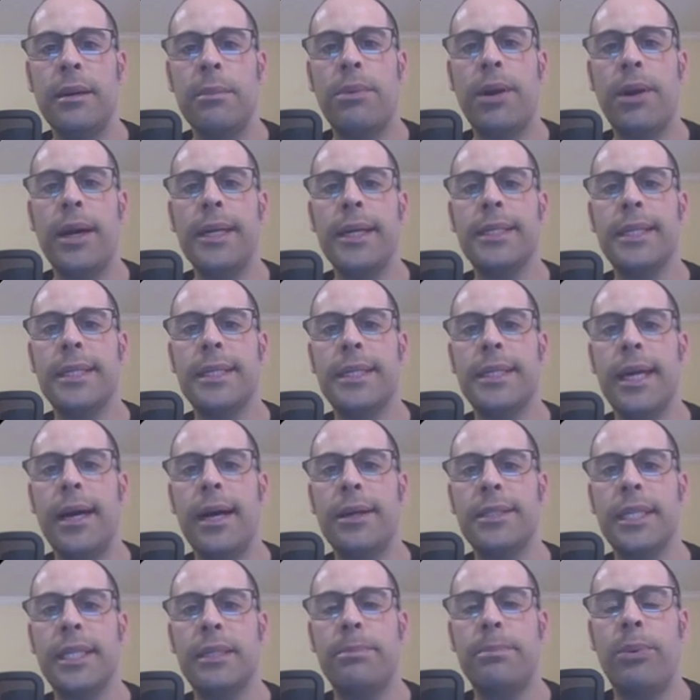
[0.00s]
Price to
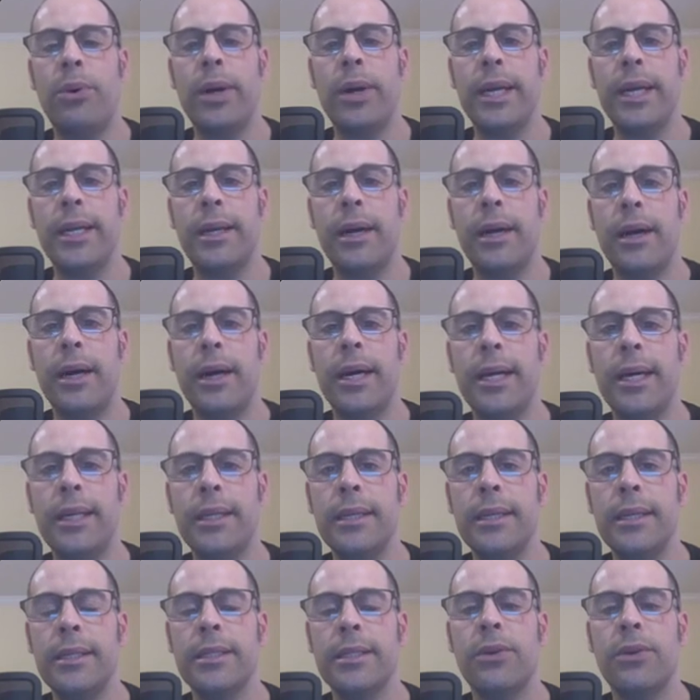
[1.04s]
sales is 0.9,